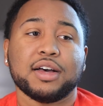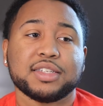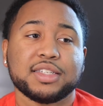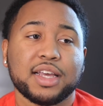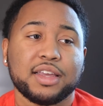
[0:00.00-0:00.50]
a
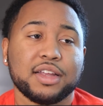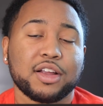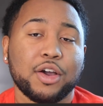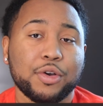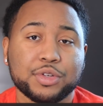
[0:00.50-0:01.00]

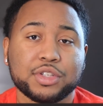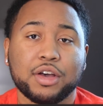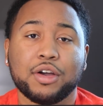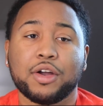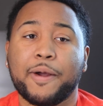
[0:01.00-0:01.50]
second
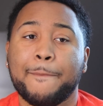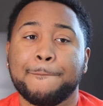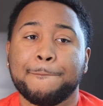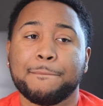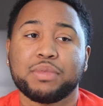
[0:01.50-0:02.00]
co-star
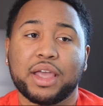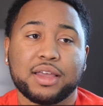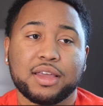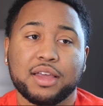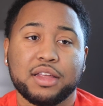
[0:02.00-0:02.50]
that
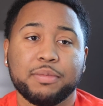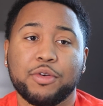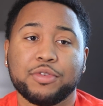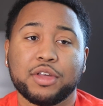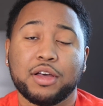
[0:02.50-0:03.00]
can get him
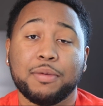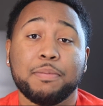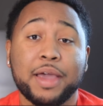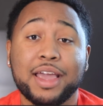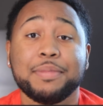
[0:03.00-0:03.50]
over the hump.
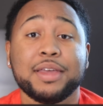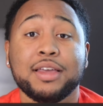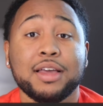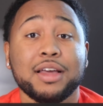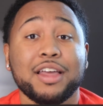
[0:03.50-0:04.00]

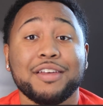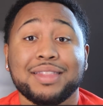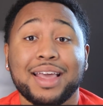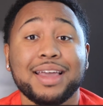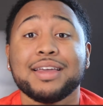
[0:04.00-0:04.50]
Maybe
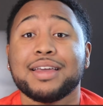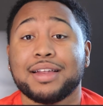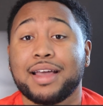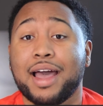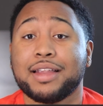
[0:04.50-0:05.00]
if they can
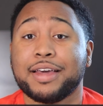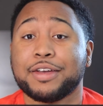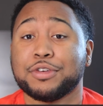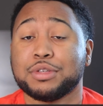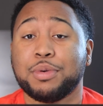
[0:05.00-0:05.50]
get a guy
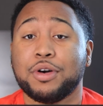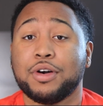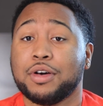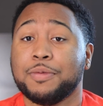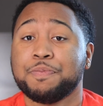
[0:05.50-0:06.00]
like Chris
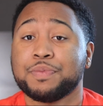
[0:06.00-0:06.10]
Paul,